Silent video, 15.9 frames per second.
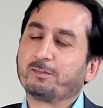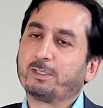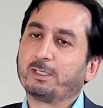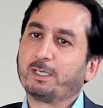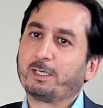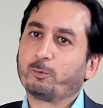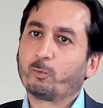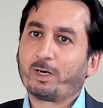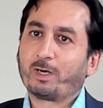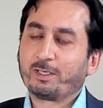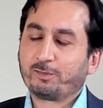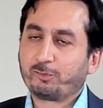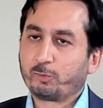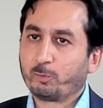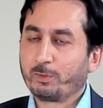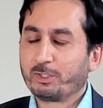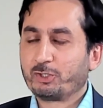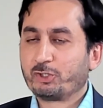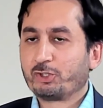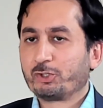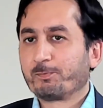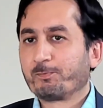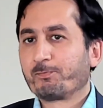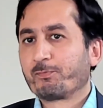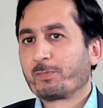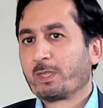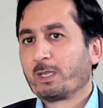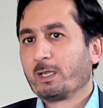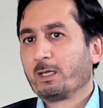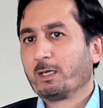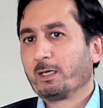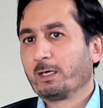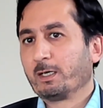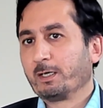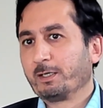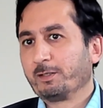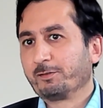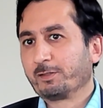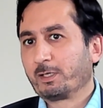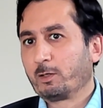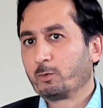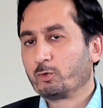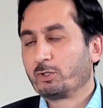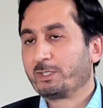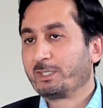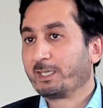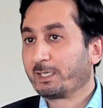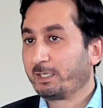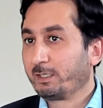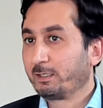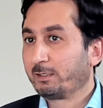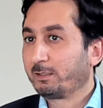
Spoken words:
advice which is around taking